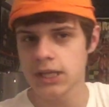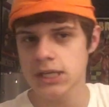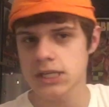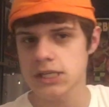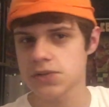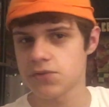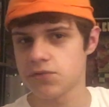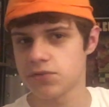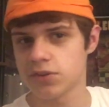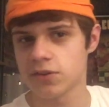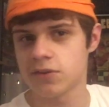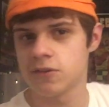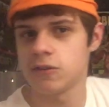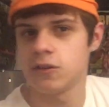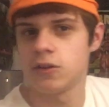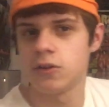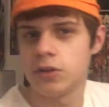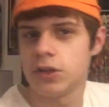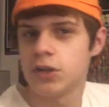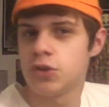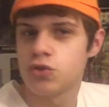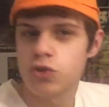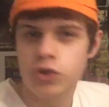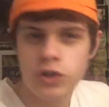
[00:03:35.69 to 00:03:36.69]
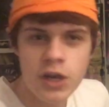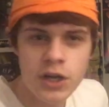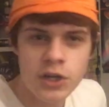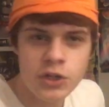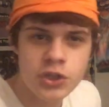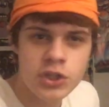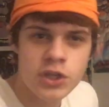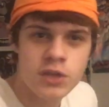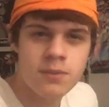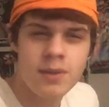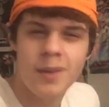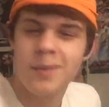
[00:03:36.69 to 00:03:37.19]
It gives us a little
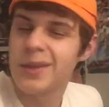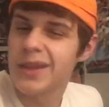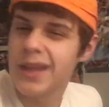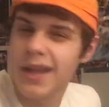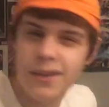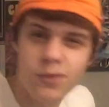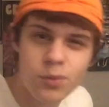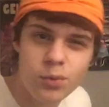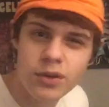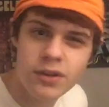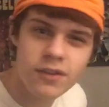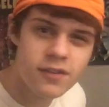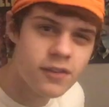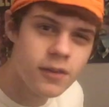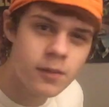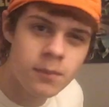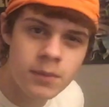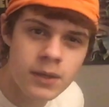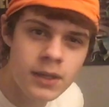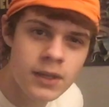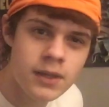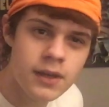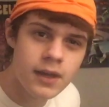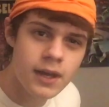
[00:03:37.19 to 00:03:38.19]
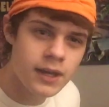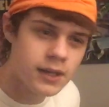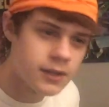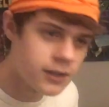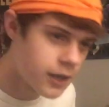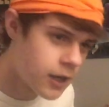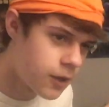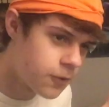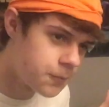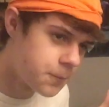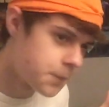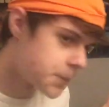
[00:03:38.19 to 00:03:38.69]
introduction. Maybe that's what it's going to be. don't
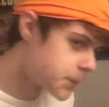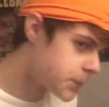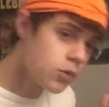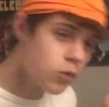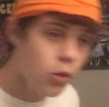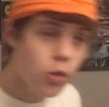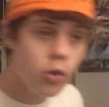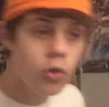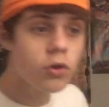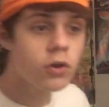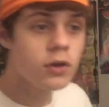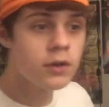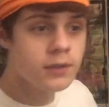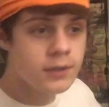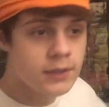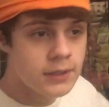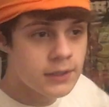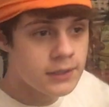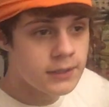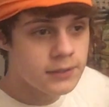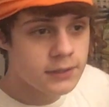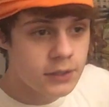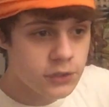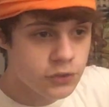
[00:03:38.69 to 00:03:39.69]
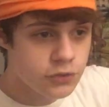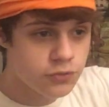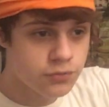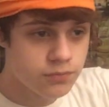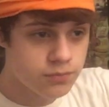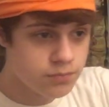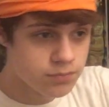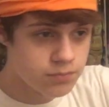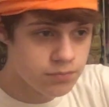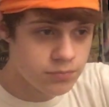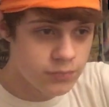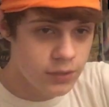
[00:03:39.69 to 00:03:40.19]
know. Or this
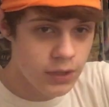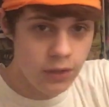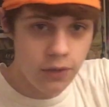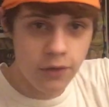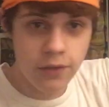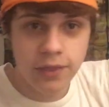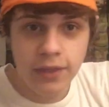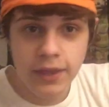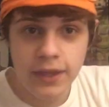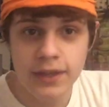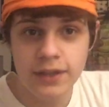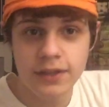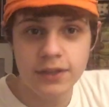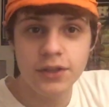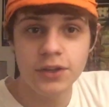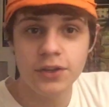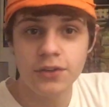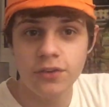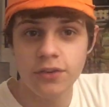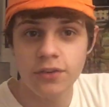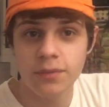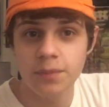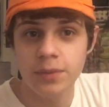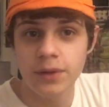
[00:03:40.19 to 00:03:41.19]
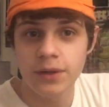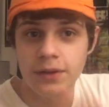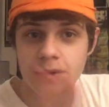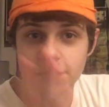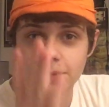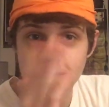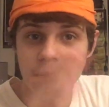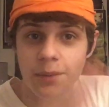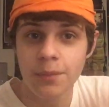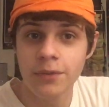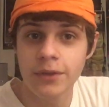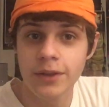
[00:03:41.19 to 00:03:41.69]
little thing could just be
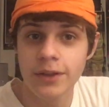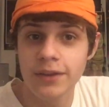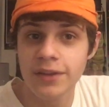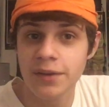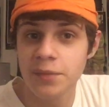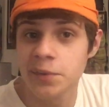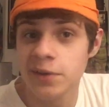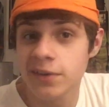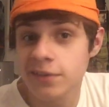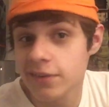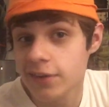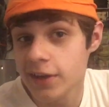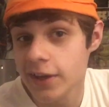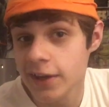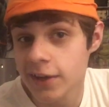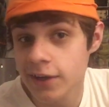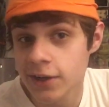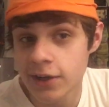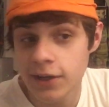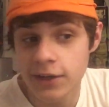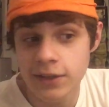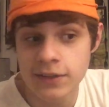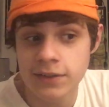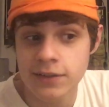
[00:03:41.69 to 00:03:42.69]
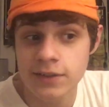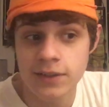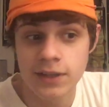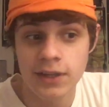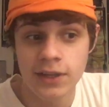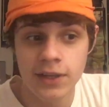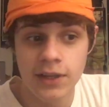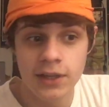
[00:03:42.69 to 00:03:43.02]
completely misleading us.